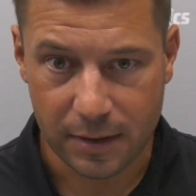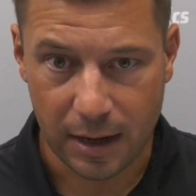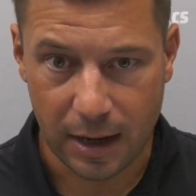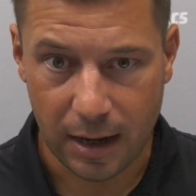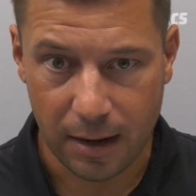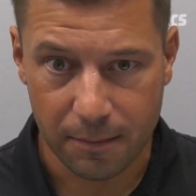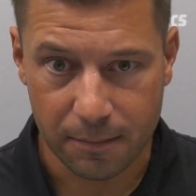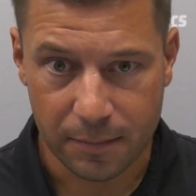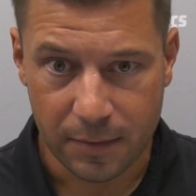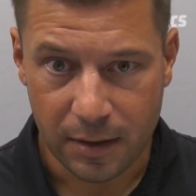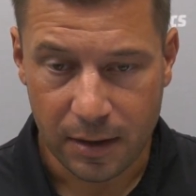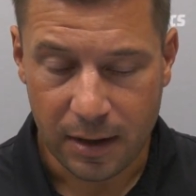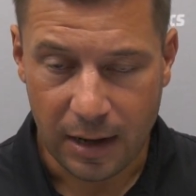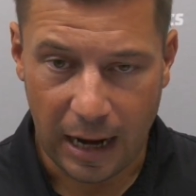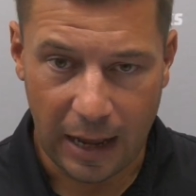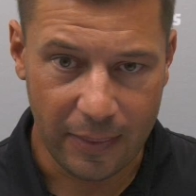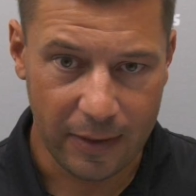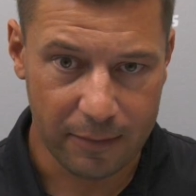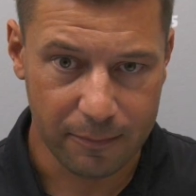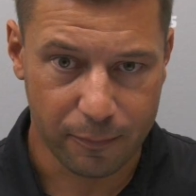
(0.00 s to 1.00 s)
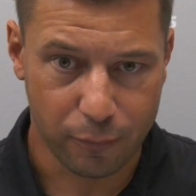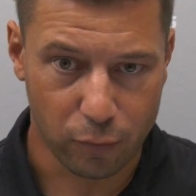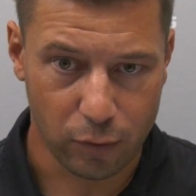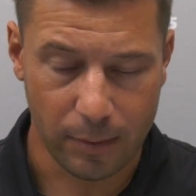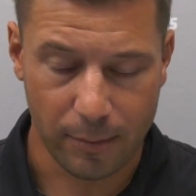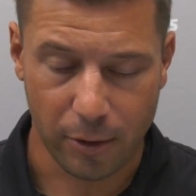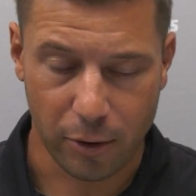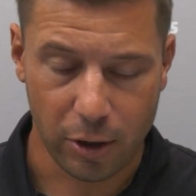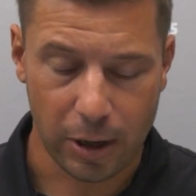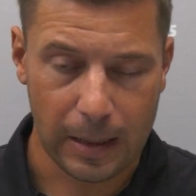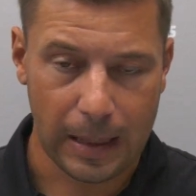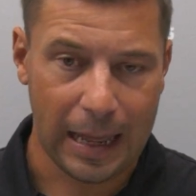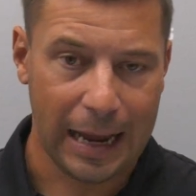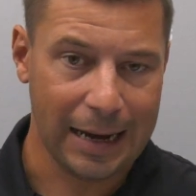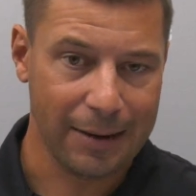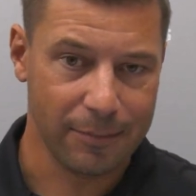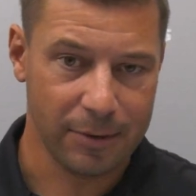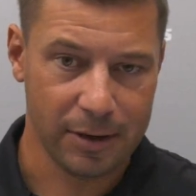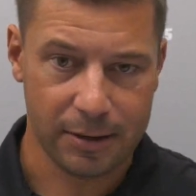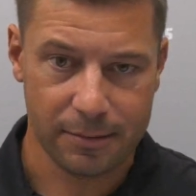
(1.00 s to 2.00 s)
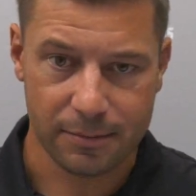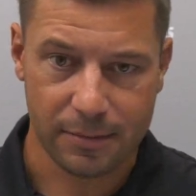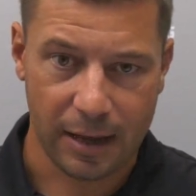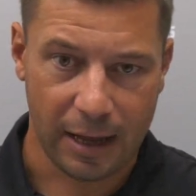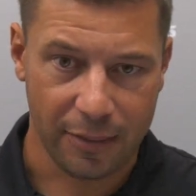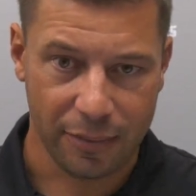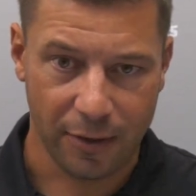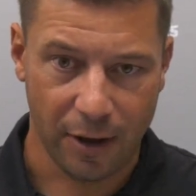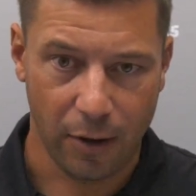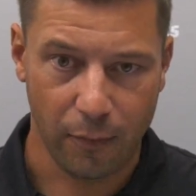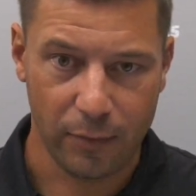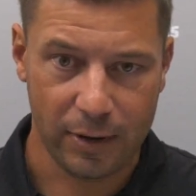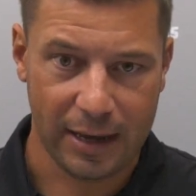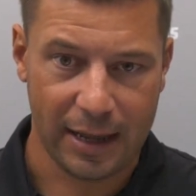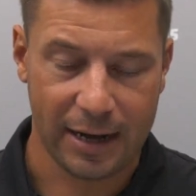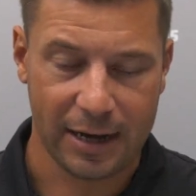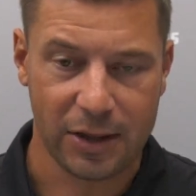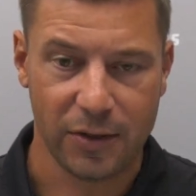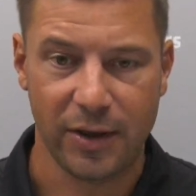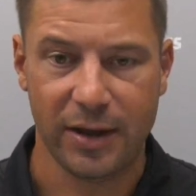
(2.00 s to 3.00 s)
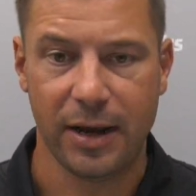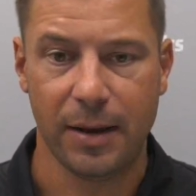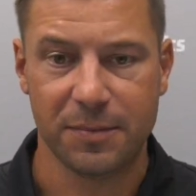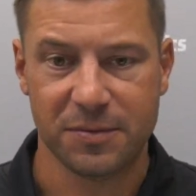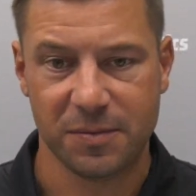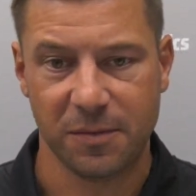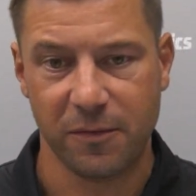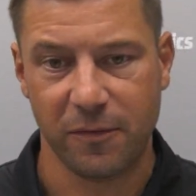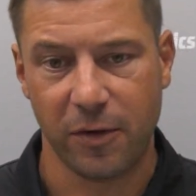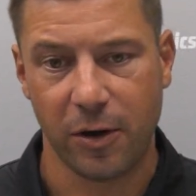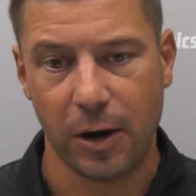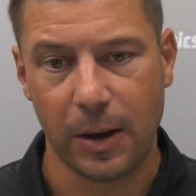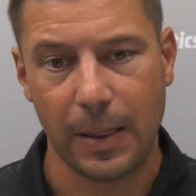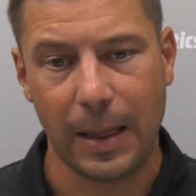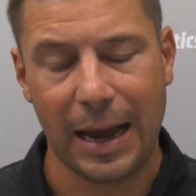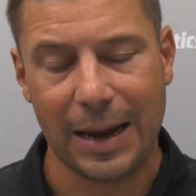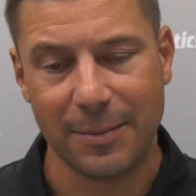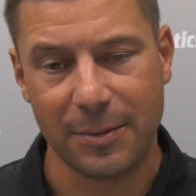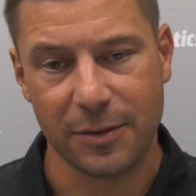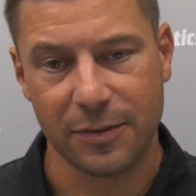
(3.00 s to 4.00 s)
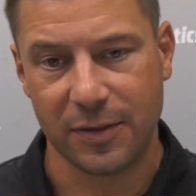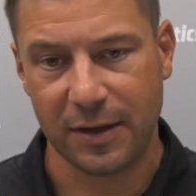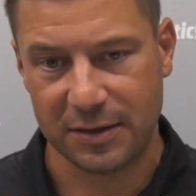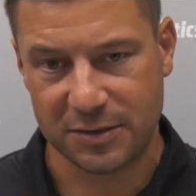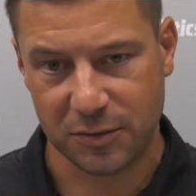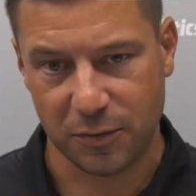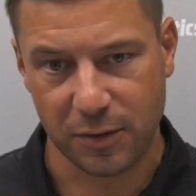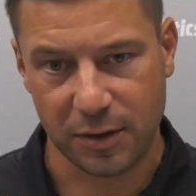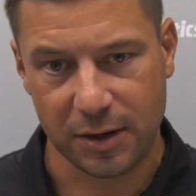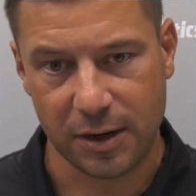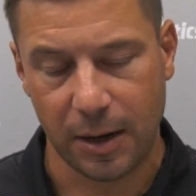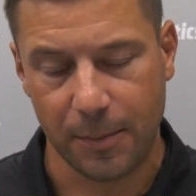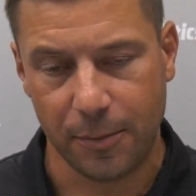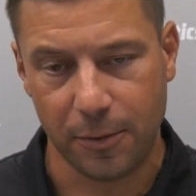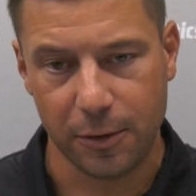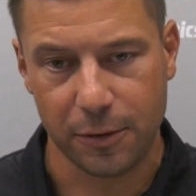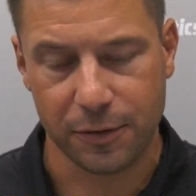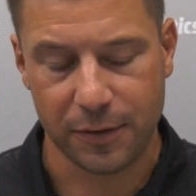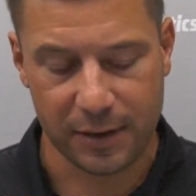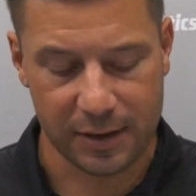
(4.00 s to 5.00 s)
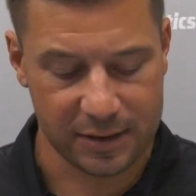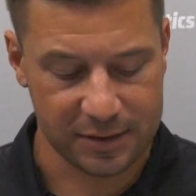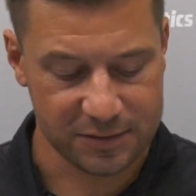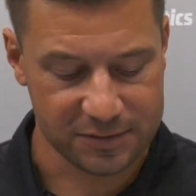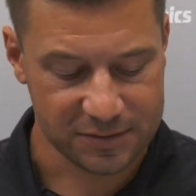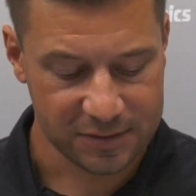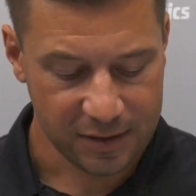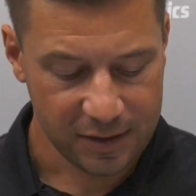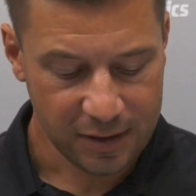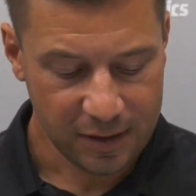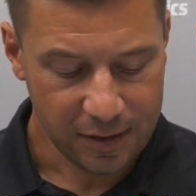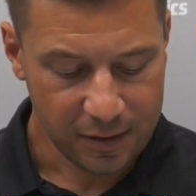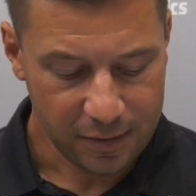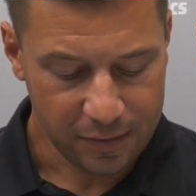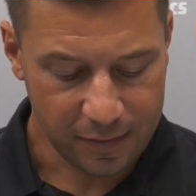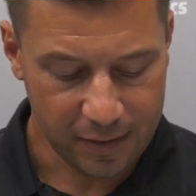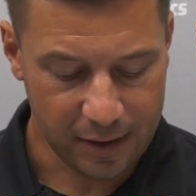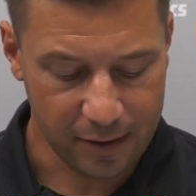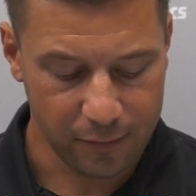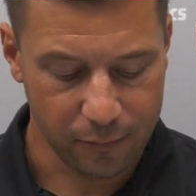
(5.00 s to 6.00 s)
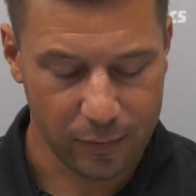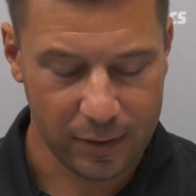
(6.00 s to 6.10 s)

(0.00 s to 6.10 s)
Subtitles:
And then perimeter alignment, I thought we got to clean up some of our alignment things. There were a couple of things that